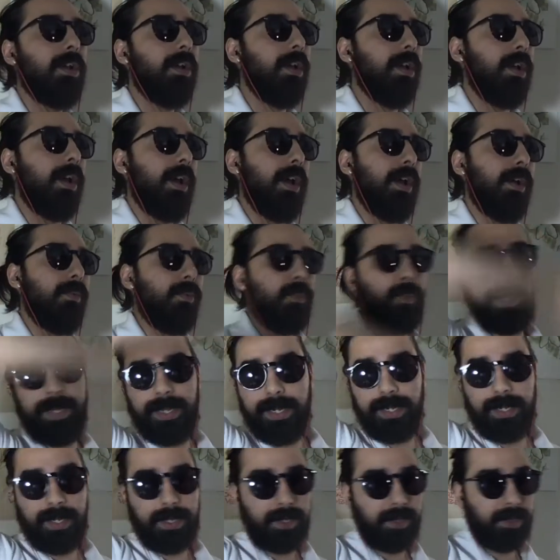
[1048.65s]
uh,
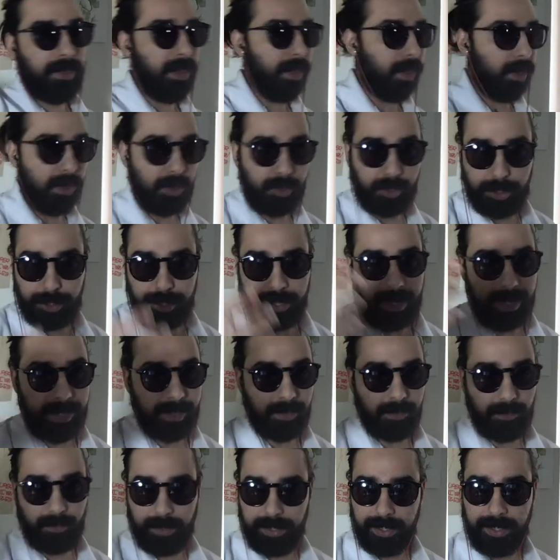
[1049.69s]
renegotiate
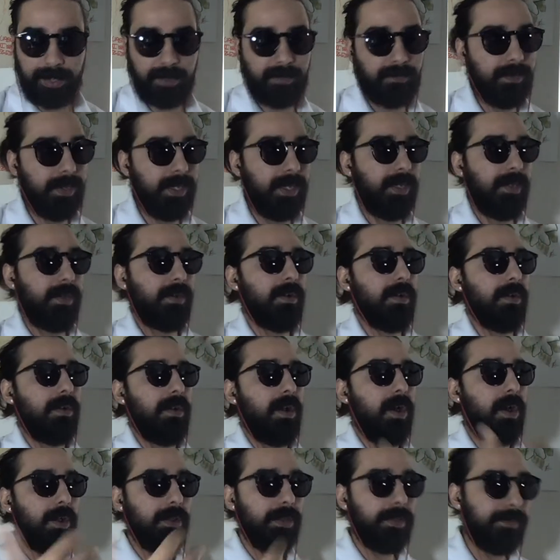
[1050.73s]
and reconvene on
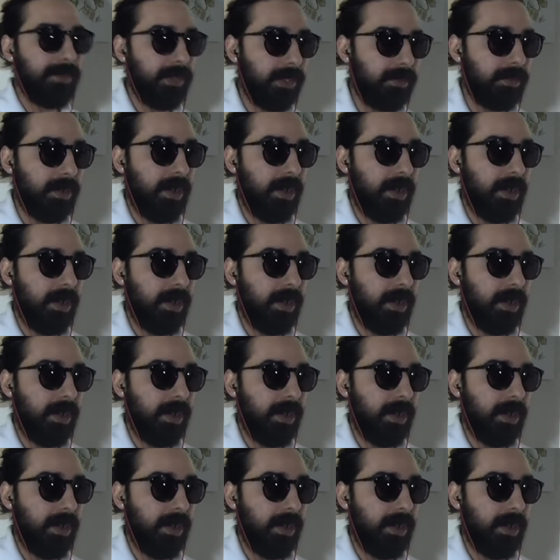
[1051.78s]
all of these